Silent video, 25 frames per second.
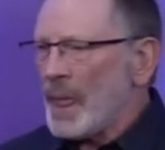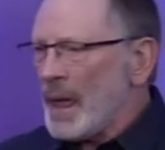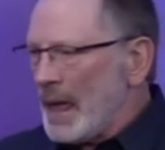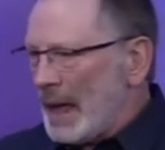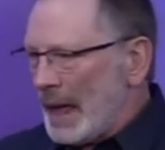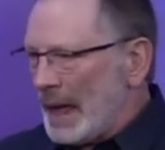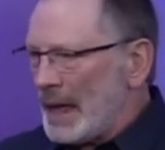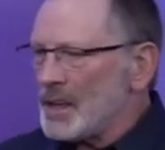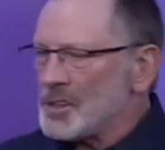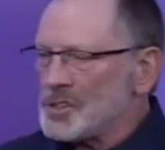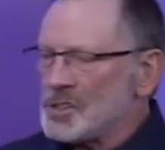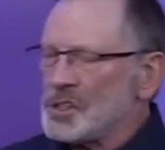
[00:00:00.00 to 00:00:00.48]

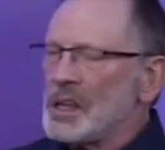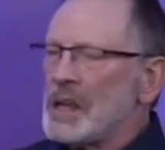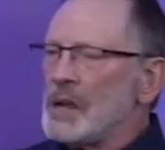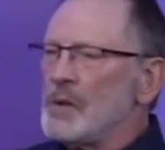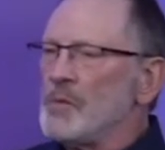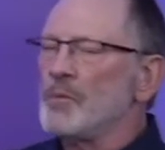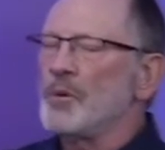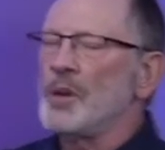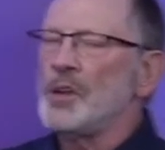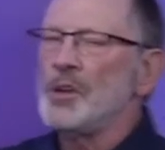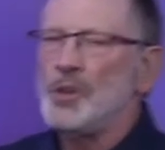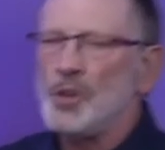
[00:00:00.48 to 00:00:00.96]
as he
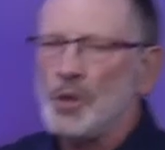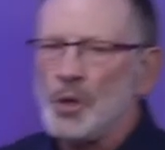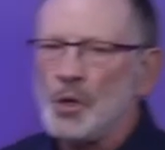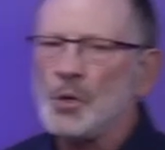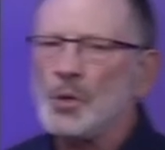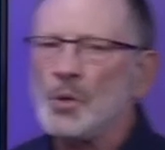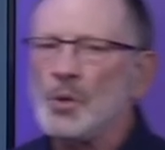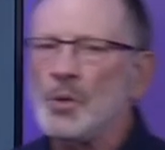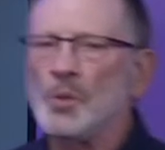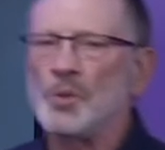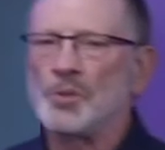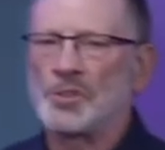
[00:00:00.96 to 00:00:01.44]

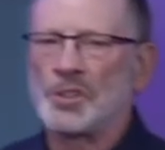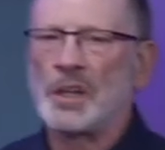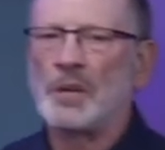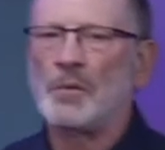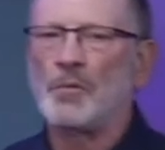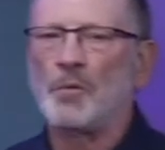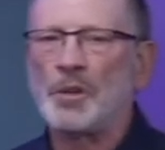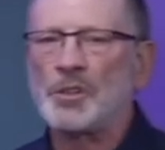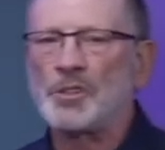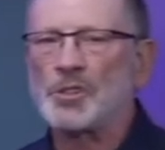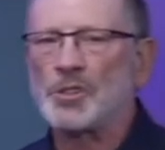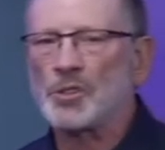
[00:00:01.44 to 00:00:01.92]
renews and
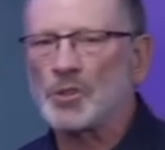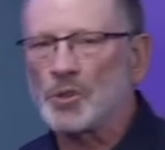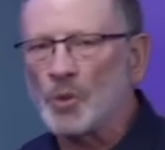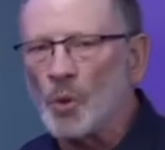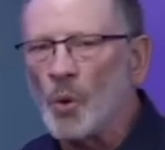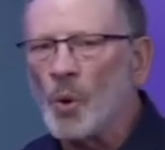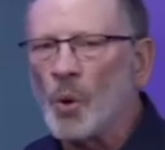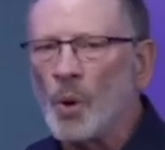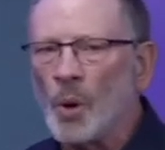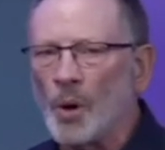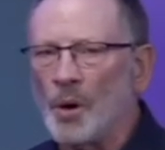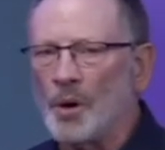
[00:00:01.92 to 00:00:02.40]

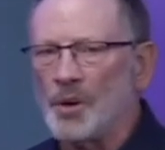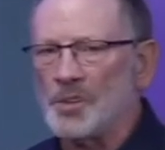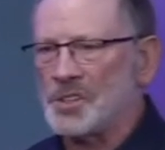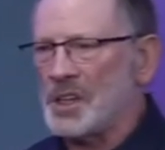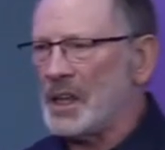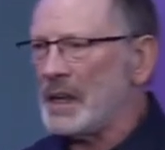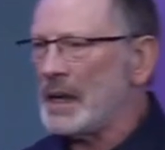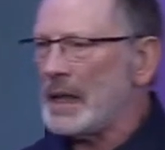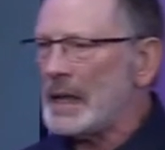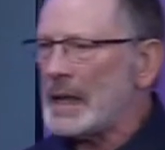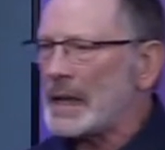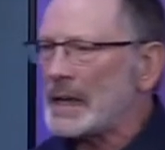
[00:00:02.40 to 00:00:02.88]
restores
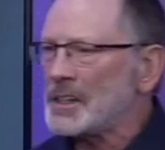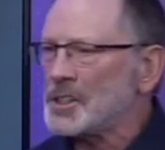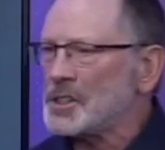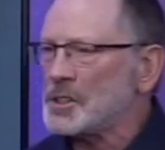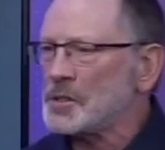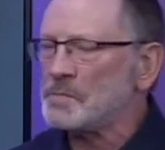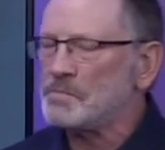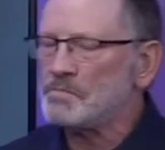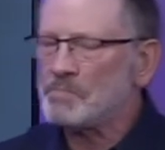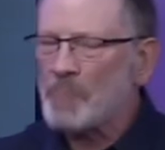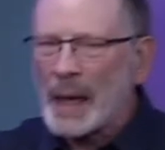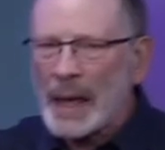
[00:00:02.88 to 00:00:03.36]
and
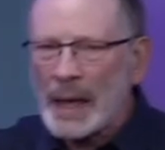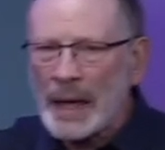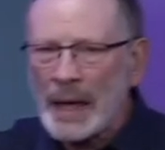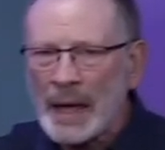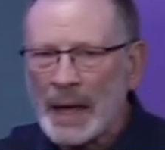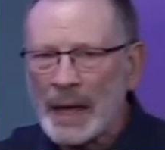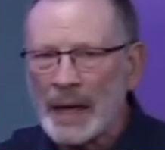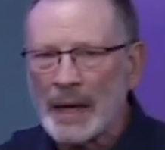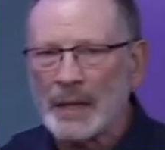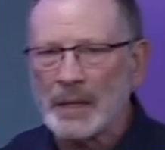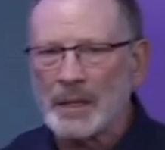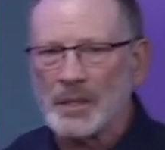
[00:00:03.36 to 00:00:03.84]

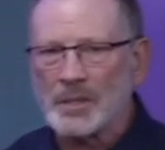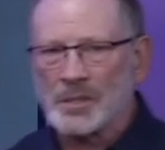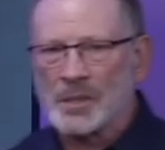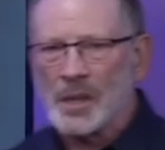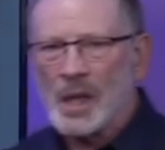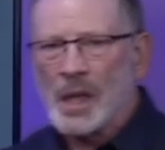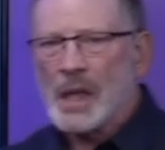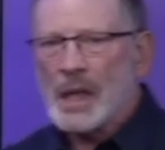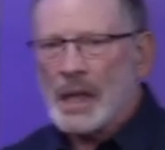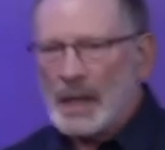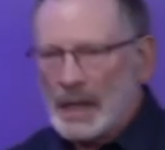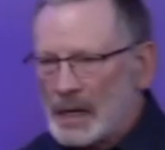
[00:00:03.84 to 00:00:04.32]
expands
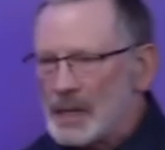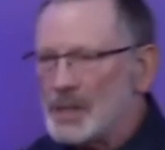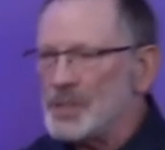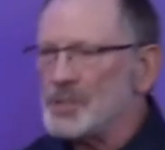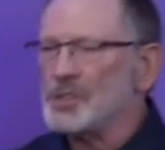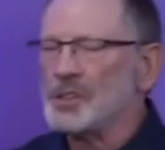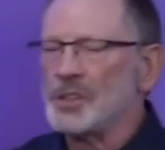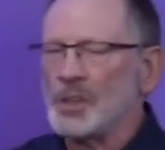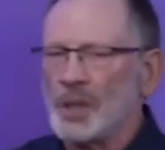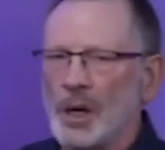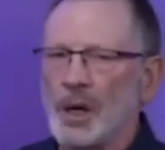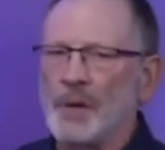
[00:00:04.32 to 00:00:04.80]
his
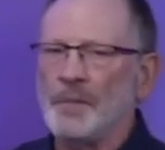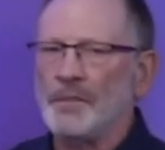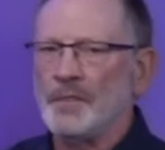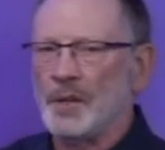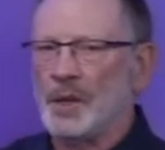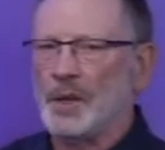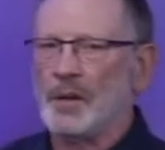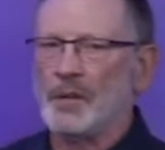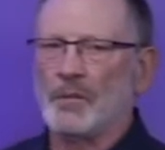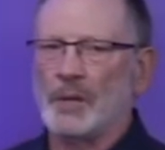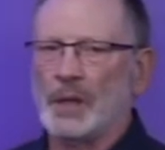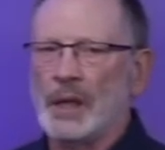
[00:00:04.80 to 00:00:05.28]

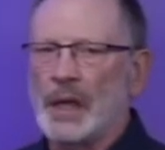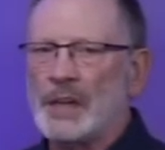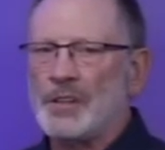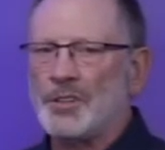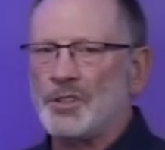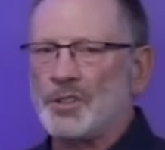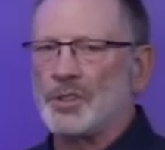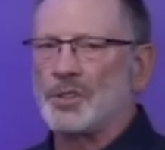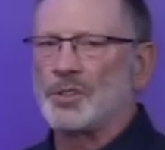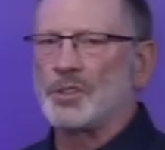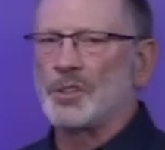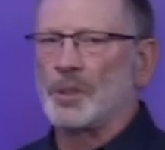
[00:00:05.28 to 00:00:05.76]
covenant
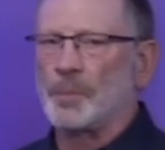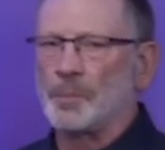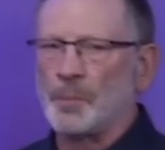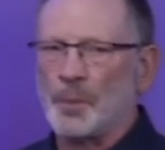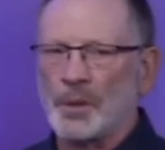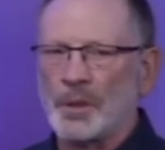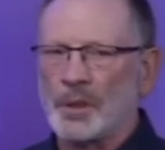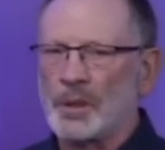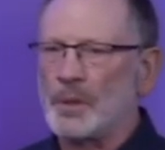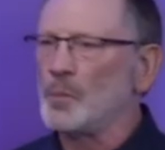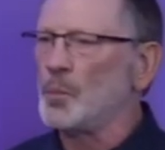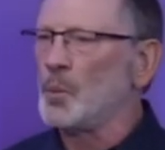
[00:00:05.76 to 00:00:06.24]
relationship
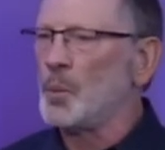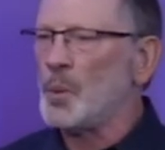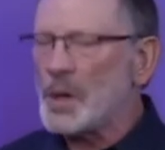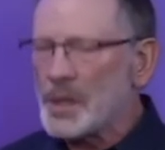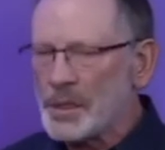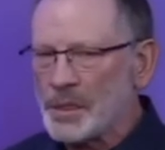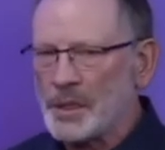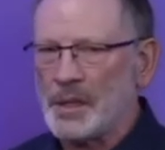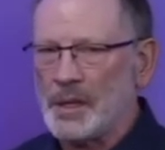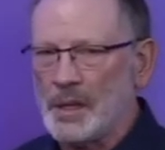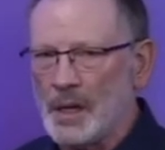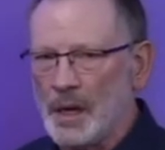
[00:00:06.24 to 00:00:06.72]
with, with
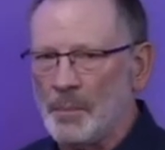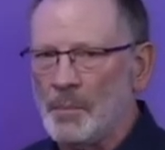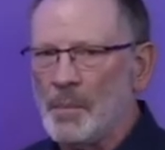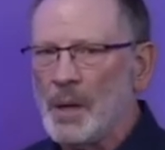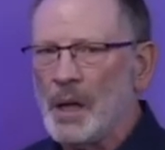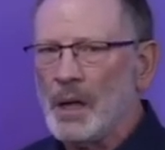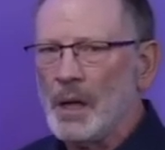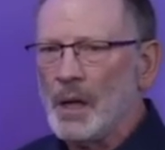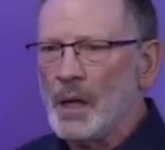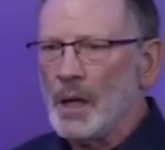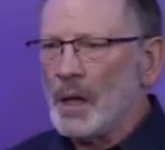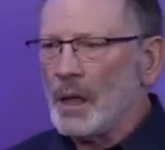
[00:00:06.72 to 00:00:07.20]
him,
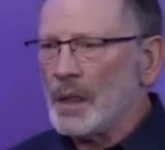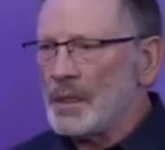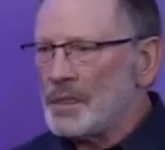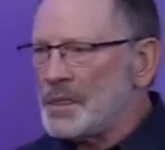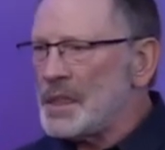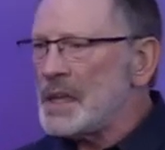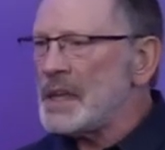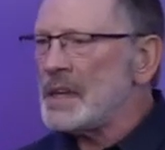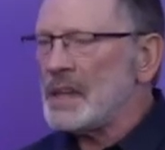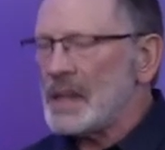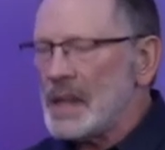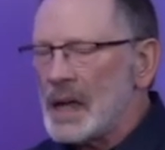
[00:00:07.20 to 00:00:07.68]

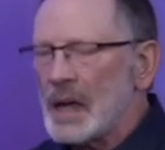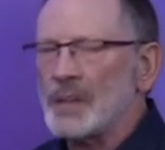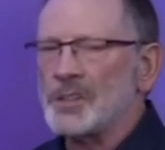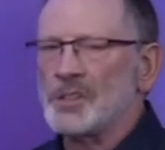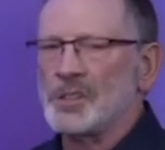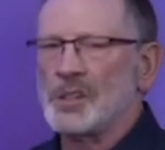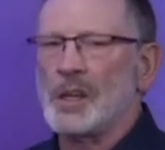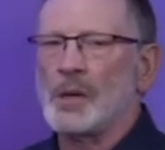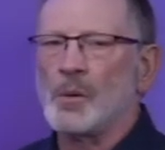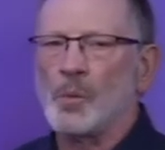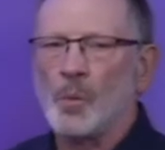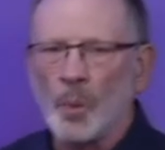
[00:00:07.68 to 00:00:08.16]
then yes,
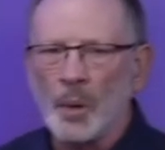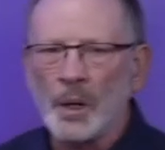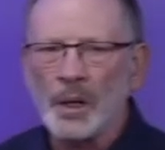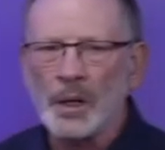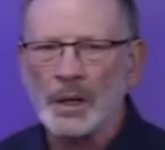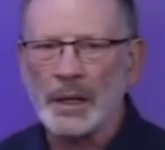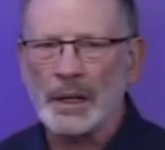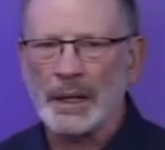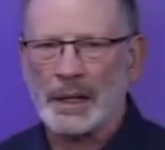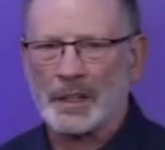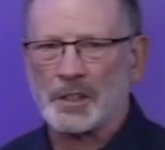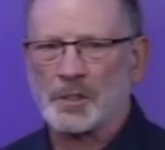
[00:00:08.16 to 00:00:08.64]
he will
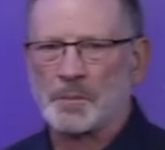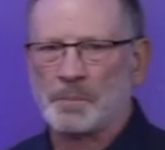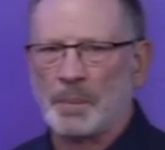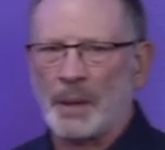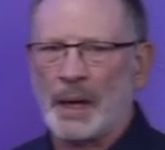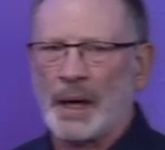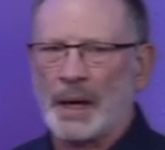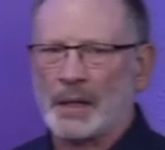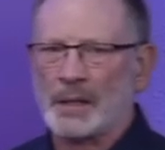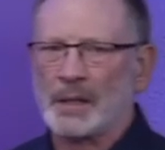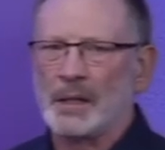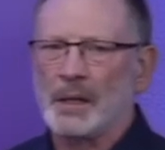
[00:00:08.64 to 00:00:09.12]

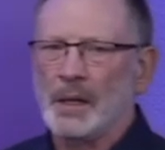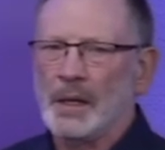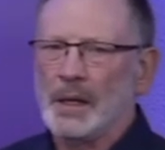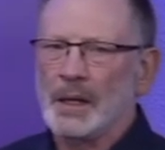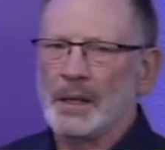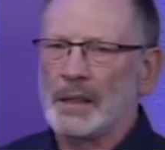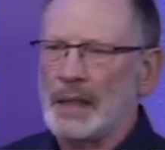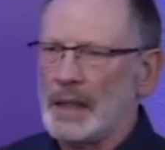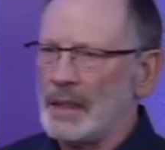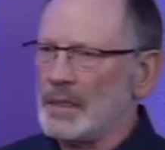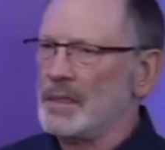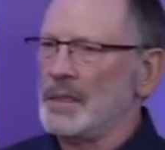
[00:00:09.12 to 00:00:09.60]
expect
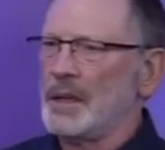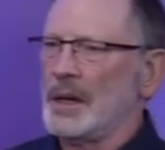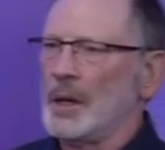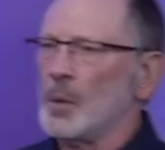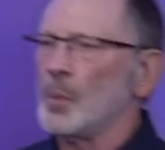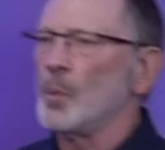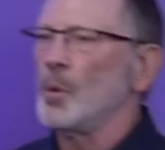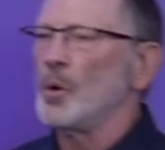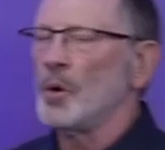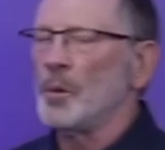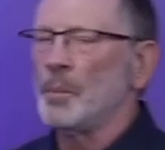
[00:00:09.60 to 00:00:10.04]
that there will